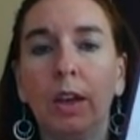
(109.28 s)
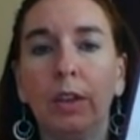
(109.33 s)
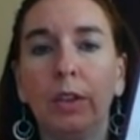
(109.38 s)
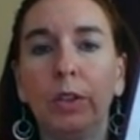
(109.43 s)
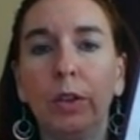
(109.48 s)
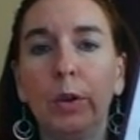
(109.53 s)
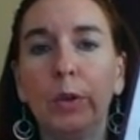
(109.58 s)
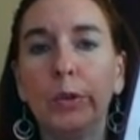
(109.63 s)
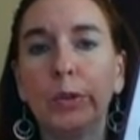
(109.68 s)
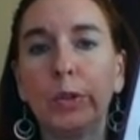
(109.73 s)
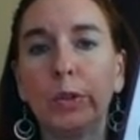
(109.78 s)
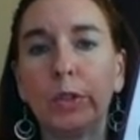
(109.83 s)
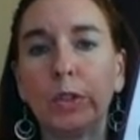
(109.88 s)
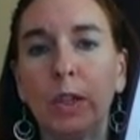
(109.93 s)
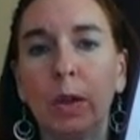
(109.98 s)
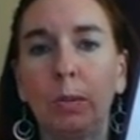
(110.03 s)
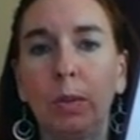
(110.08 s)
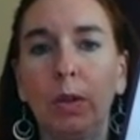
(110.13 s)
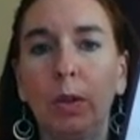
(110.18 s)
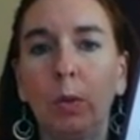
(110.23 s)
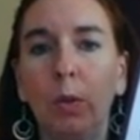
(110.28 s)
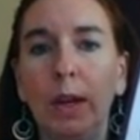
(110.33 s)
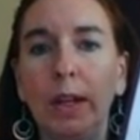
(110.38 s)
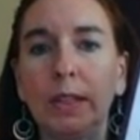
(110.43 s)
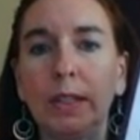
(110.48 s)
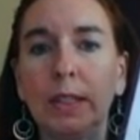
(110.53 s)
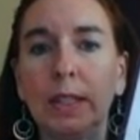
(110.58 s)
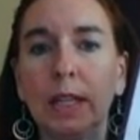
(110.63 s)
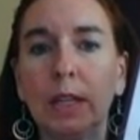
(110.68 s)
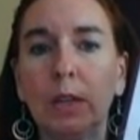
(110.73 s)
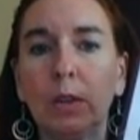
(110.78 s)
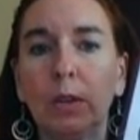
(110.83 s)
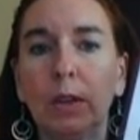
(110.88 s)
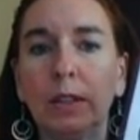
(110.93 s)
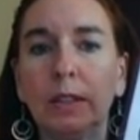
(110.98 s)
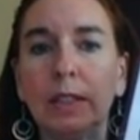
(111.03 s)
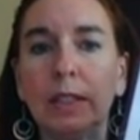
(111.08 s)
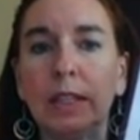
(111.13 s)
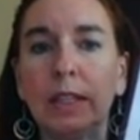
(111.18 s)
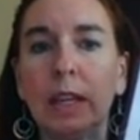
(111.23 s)
Those are some of the ways that you
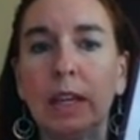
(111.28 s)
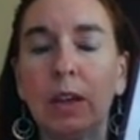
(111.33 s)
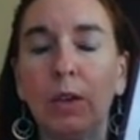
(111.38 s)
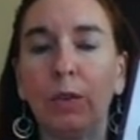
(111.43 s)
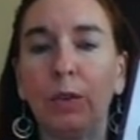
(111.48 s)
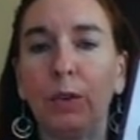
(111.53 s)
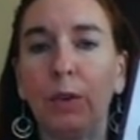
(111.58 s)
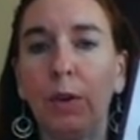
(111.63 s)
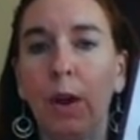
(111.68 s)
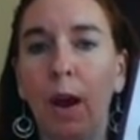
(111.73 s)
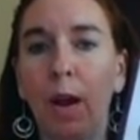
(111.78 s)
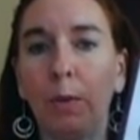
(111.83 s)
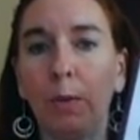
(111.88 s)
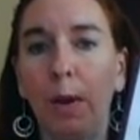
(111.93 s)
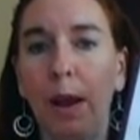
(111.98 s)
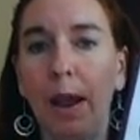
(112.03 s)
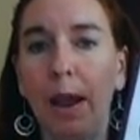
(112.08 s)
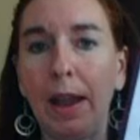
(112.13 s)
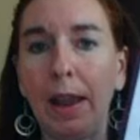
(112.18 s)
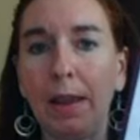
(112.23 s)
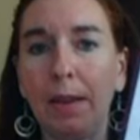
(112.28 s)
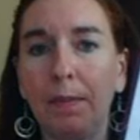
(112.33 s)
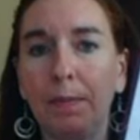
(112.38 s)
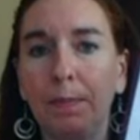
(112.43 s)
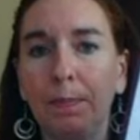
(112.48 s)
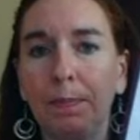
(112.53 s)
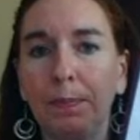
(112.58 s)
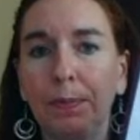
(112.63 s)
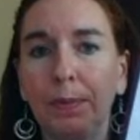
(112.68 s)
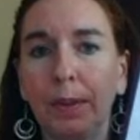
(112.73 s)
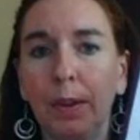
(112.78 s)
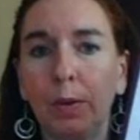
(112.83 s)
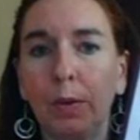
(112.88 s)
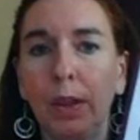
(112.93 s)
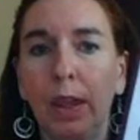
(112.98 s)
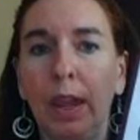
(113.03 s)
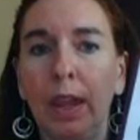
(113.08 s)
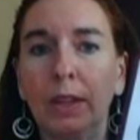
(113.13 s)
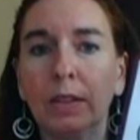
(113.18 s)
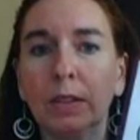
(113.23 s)
can see if you're not ready.
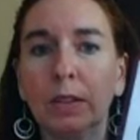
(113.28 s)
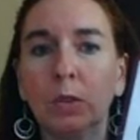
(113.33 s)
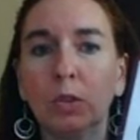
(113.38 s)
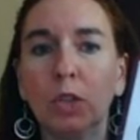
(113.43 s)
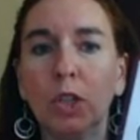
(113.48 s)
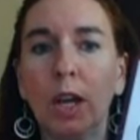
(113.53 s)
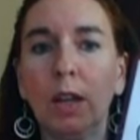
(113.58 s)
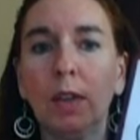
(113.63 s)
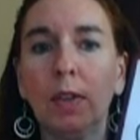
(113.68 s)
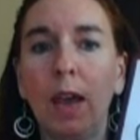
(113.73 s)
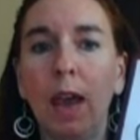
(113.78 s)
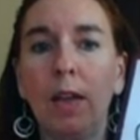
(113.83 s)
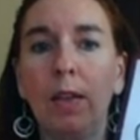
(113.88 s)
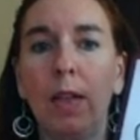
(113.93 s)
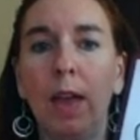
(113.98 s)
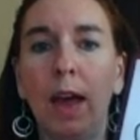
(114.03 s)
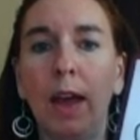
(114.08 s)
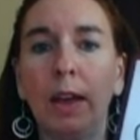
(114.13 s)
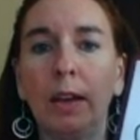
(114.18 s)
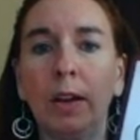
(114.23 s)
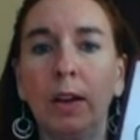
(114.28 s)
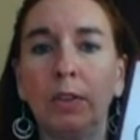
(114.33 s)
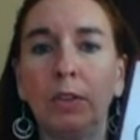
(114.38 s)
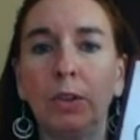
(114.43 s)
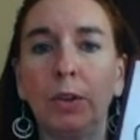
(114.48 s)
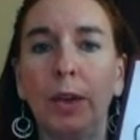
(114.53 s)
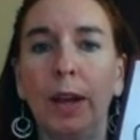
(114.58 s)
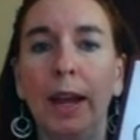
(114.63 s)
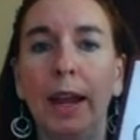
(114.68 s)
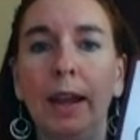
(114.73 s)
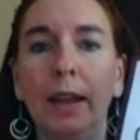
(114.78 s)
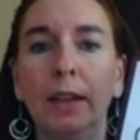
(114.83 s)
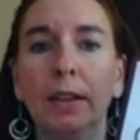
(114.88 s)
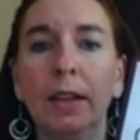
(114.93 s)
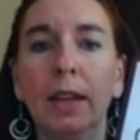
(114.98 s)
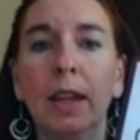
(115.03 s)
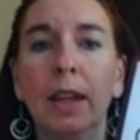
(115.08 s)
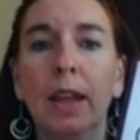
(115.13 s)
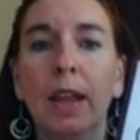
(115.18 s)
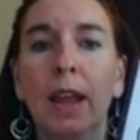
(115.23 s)
Okay, so check that line on your
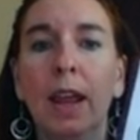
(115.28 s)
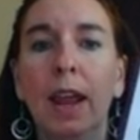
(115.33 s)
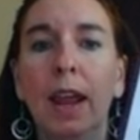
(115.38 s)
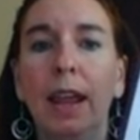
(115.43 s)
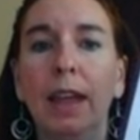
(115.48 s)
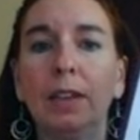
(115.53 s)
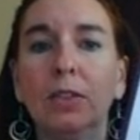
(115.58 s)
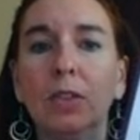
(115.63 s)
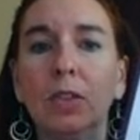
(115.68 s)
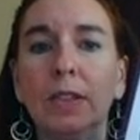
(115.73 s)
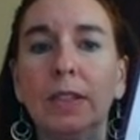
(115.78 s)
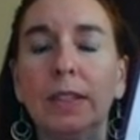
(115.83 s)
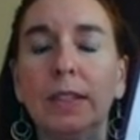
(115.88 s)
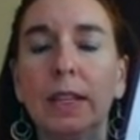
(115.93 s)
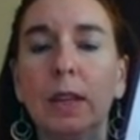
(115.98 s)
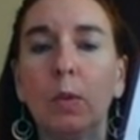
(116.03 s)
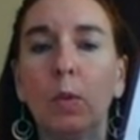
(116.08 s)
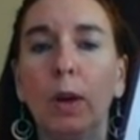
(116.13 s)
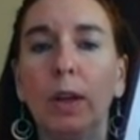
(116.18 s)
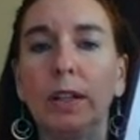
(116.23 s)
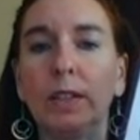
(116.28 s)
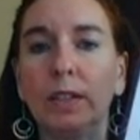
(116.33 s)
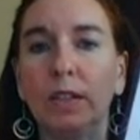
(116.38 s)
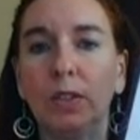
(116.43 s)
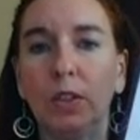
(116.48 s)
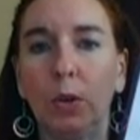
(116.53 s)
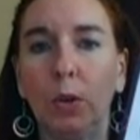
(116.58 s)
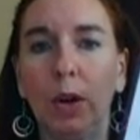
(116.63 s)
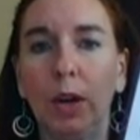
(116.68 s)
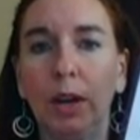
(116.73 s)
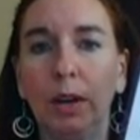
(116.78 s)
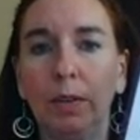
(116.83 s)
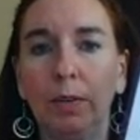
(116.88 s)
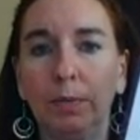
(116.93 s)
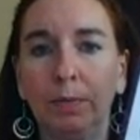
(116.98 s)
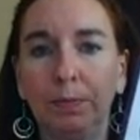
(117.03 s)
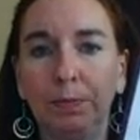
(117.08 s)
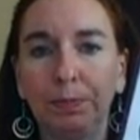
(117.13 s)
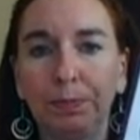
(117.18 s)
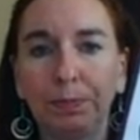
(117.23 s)
hand and just see what it's doing.
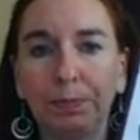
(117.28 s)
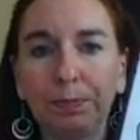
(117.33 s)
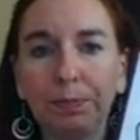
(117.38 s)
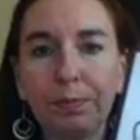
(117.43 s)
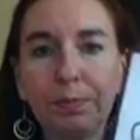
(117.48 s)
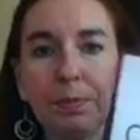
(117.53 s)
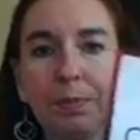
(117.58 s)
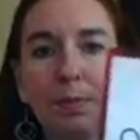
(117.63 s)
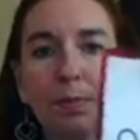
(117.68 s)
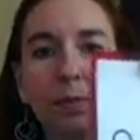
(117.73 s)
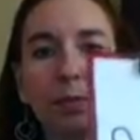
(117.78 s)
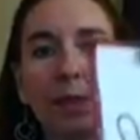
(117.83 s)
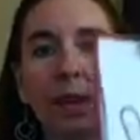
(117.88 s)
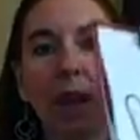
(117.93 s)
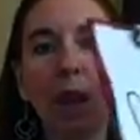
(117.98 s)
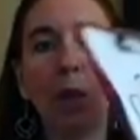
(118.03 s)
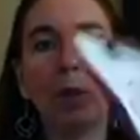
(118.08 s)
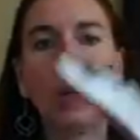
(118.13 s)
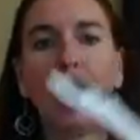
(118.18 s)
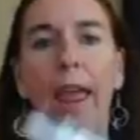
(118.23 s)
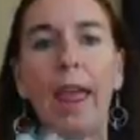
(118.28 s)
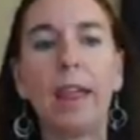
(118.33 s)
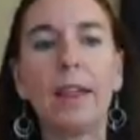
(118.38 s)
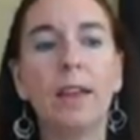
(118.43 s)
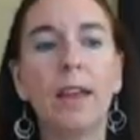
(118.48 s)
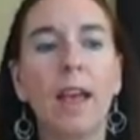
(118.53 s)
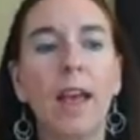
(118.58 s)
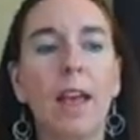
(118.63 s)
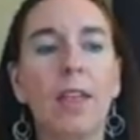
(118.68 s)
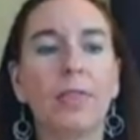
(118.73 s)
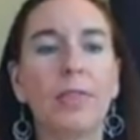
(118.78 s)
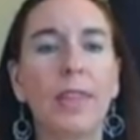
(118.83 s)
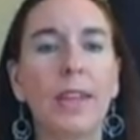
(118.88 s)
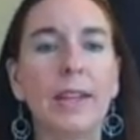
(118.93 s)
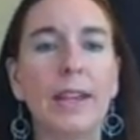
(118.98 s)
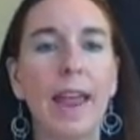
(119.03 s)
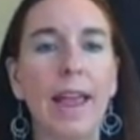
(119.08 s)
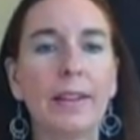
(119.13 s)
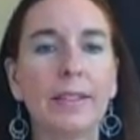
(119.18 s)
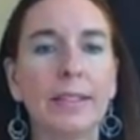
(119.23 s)
Okay, the
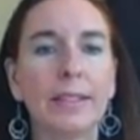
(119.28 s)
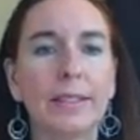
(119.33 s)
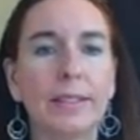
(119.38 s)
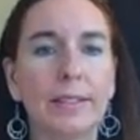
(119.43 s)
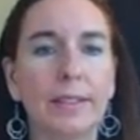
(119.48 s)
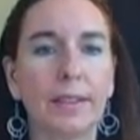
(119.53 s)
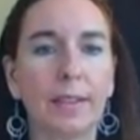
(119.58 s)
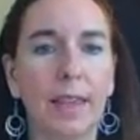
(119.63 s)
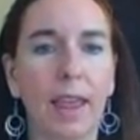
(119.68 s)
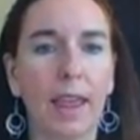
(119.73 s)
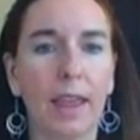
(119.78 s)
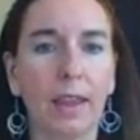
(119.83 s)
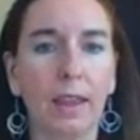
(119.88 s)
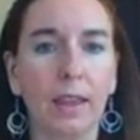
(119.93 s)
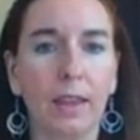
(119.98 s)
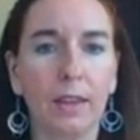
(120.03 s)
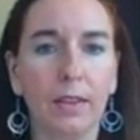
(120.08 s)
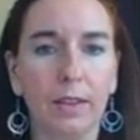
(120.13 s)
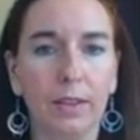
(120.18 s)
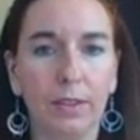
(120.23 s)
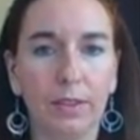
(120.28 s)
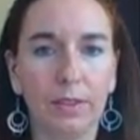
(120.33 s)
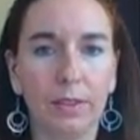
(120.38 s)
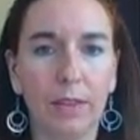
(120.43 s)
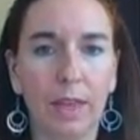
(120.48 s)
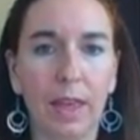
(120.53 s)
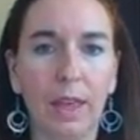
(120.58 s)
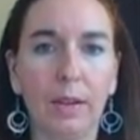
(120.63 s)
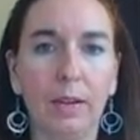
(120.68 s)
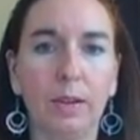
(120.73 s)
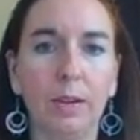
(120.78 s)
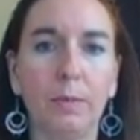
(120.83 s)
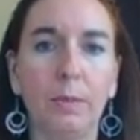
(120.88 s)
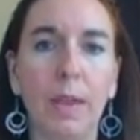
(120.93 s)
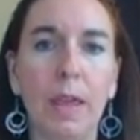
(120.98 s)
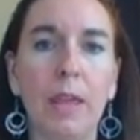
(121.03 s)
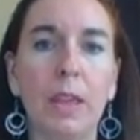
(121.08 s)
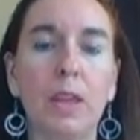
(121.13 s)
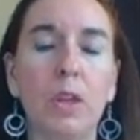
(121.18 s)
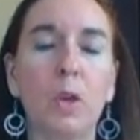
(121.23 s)
next thing that
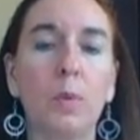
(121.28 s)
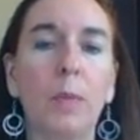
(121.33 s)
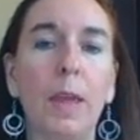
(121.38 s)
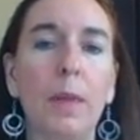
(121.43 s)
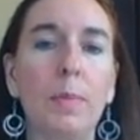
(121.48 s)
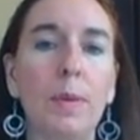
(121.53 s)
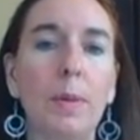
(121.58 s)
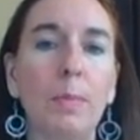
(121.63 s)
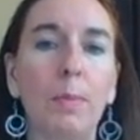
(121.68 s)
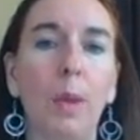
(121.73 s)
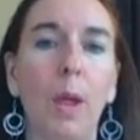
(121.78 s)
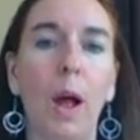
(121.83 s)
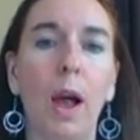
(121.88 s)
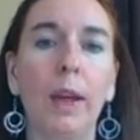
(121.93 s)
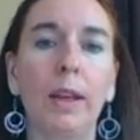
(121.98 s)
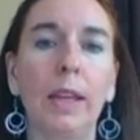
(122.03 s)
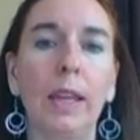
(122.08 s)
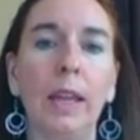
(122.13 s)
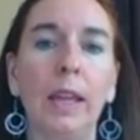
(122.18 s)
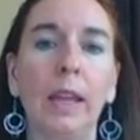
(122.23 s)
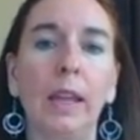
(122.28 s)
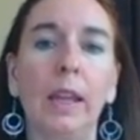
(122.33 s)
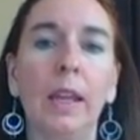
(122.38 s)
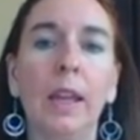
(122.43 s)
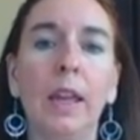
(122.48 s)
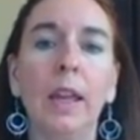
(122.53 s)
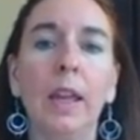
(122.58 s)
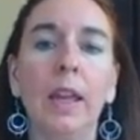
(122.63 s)
you may be blocking